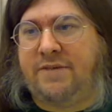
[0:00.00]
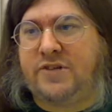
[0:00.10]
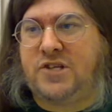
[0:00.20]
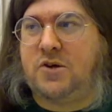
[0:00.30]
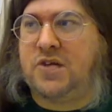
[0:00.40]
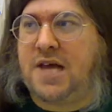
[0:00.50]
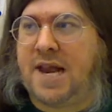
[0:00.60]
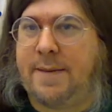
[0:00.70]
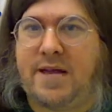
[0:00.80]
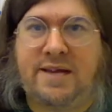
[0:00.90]
if it snows a lot,
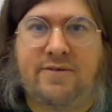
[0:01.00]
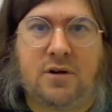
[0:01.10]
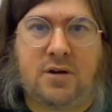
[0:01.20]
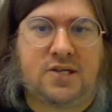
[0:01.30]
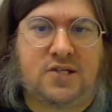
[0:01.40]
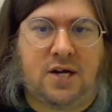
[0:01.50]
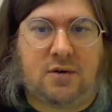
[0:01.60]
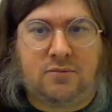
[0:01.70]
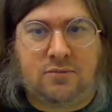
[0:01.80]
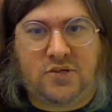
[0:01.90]
I may leave early,
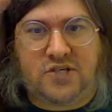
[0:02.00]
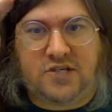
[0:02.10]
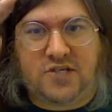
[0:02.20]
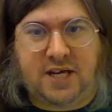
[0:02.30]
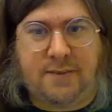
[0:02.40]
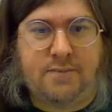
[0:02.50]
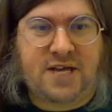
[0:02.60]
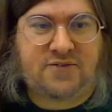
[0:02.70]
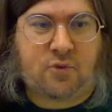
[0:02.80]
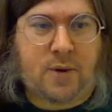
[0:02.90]
so we shall see.
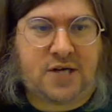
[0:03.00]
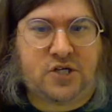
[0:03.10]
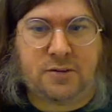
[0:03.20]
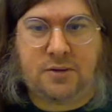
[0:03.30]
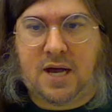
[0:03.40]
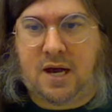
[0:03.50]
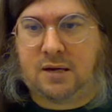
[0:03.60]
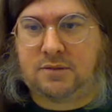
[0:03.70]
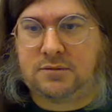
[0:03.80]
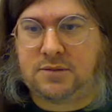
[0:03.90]
Thanks for watching.
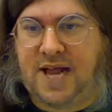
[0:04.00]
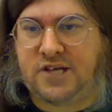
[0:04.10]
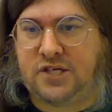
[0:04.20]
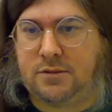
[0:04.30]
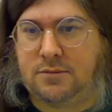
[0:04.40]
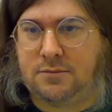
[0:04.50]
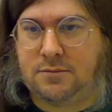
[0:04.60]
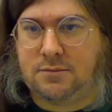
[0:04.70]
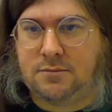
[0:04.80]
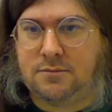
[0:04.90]
I'll catch you
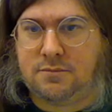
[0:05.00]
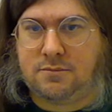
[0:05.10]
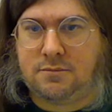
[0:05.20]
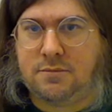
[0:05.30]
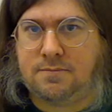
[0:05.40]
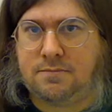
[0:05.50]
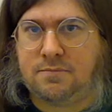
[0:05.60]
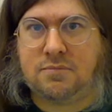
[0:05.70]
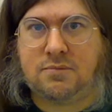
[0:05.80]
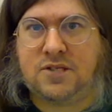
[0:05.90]

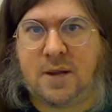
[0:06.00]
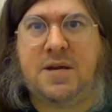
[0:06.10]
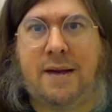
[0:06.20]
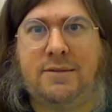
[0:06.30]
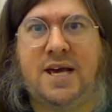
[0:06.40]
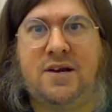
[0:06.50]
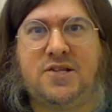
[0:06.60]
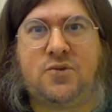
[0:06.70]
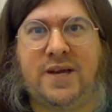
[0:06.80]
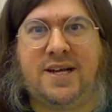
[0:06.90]
sometime later
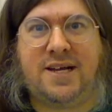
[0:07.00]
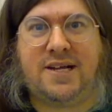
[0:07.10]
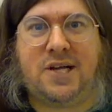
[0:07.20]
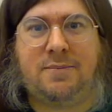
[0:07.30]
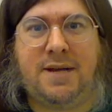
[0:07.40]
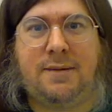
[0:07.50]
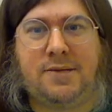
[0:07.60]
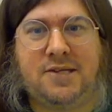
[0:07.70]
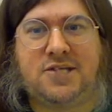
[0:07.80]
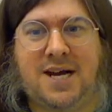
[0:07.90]
this week at some
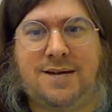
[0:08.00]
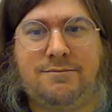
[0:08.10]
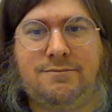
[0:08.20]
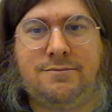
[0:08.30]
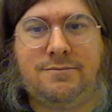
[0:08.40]
nebulous time.